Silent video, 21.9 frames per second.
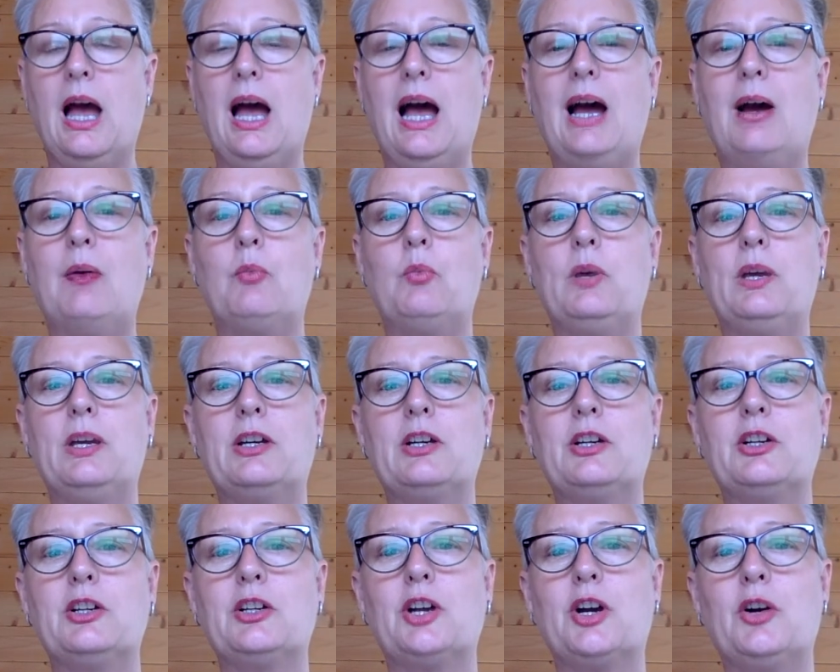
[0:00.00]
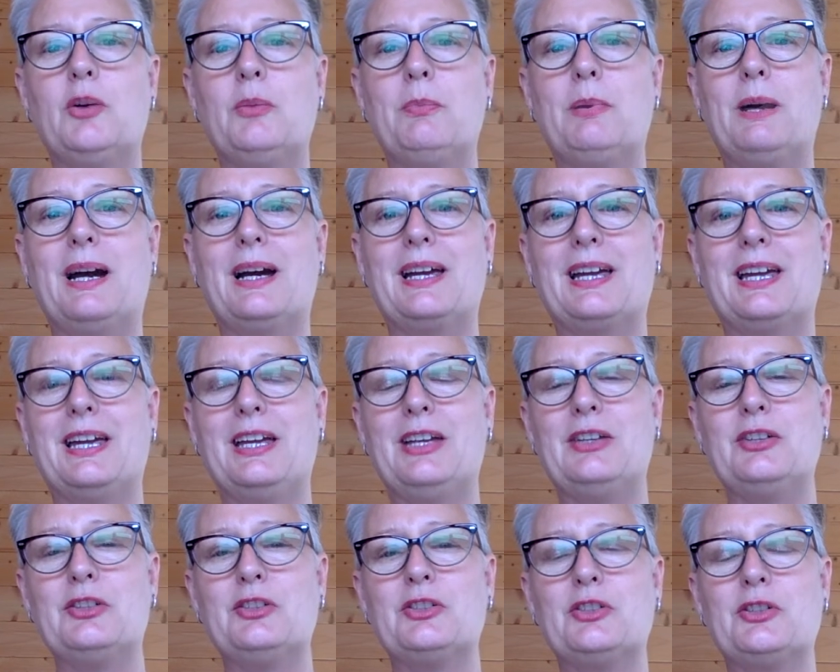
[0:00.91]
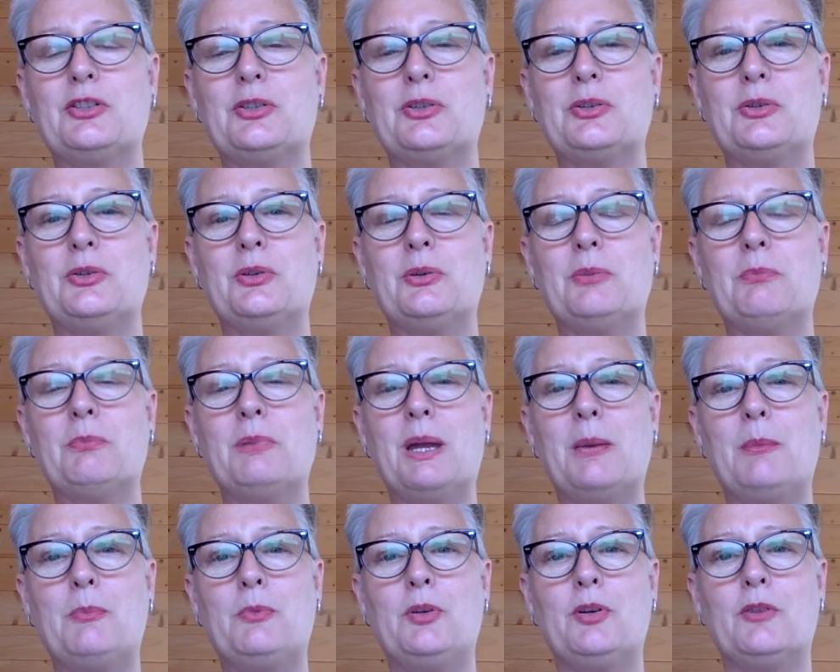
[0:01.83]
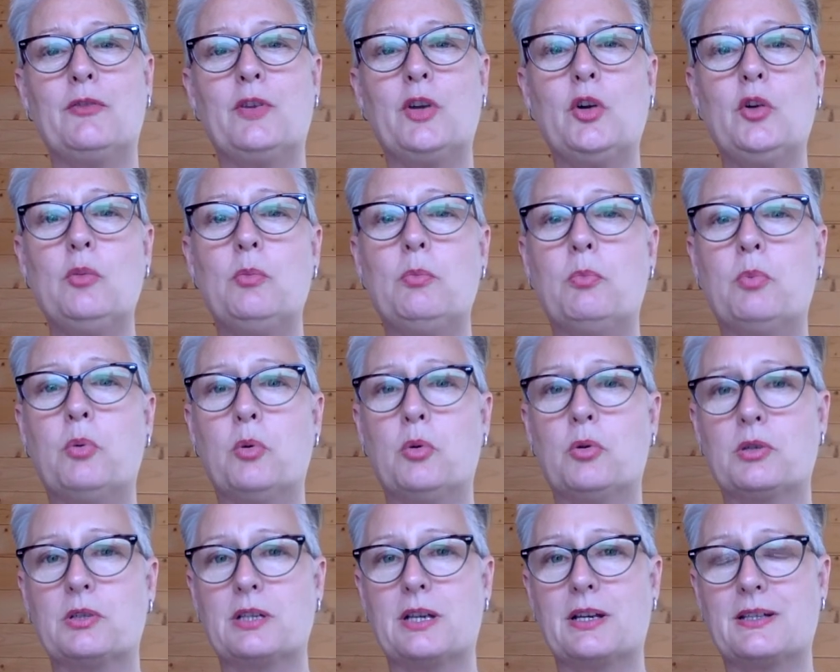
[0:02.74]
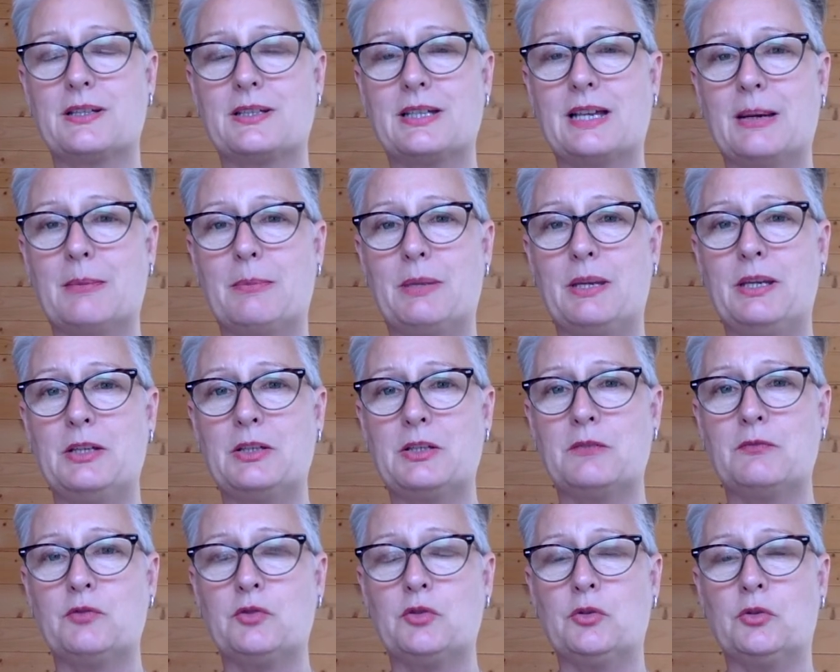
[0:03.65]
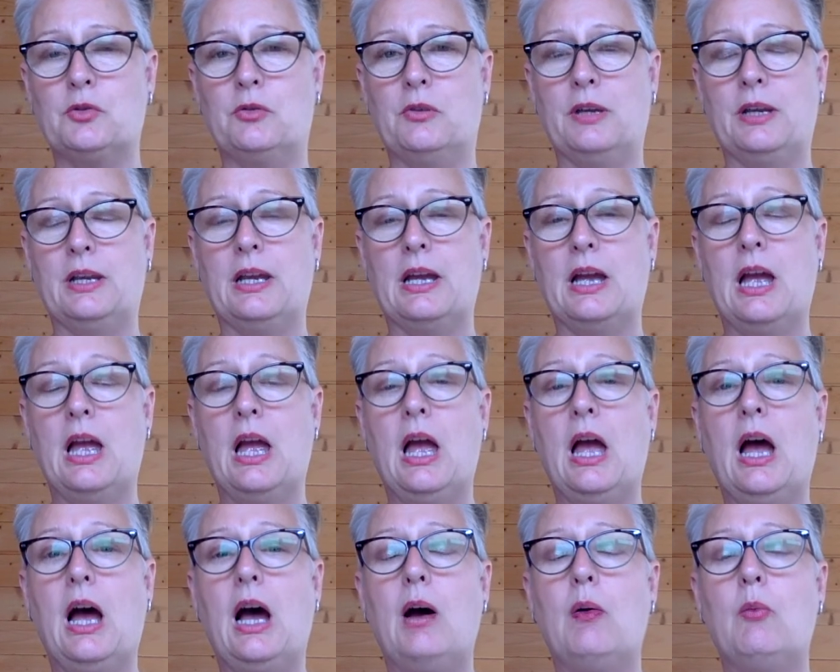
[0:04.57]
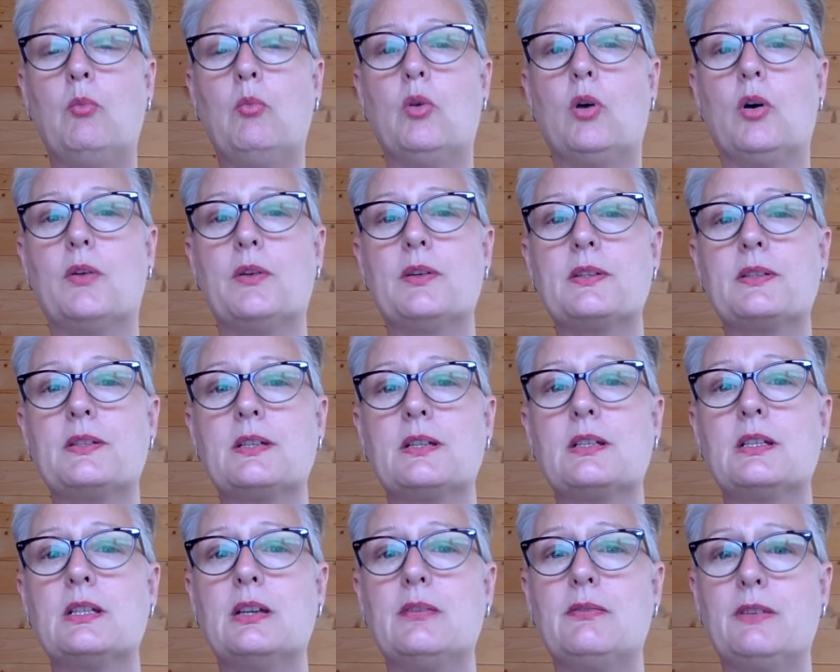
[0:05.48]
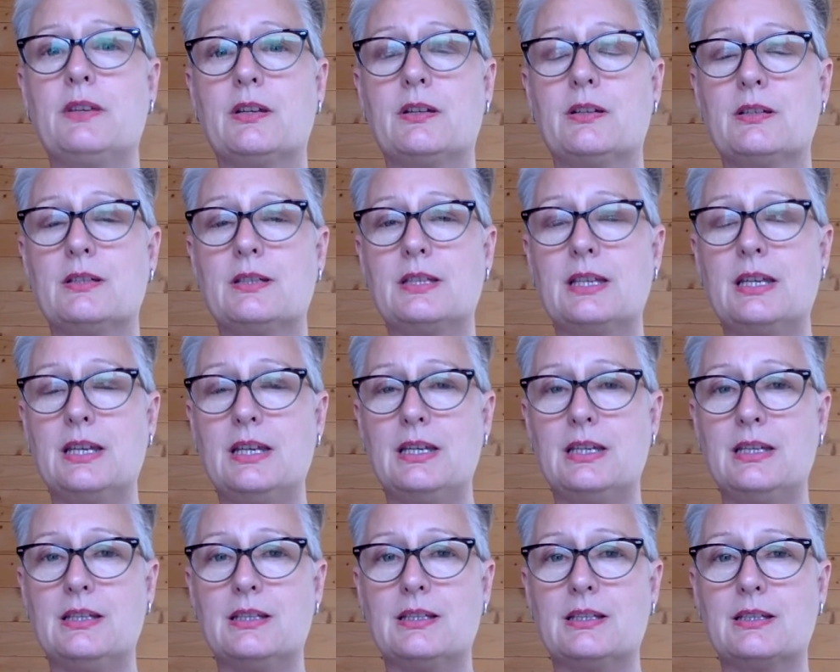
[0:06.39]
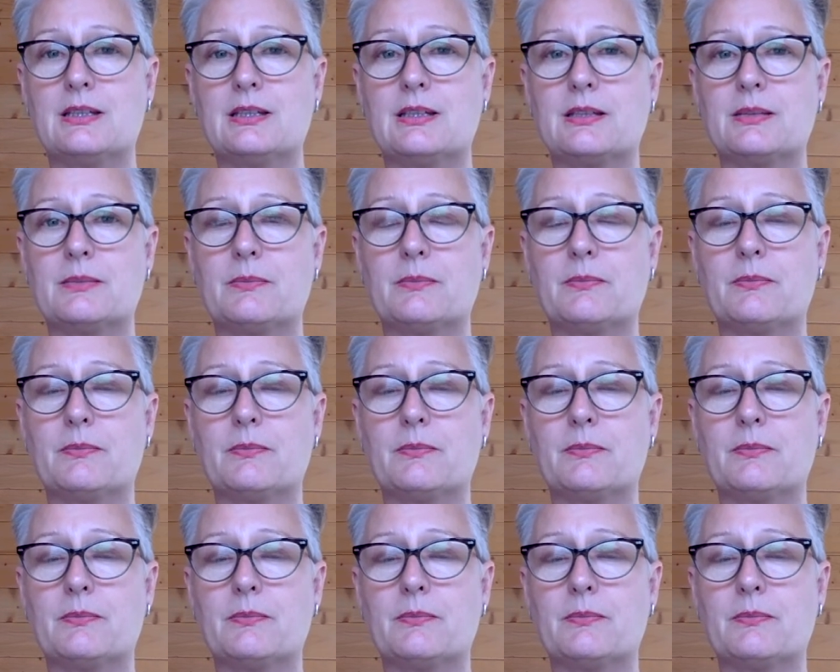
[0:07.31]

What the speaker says: and we can go back into the memory of who bought us that piece of jewellery and what the significance is.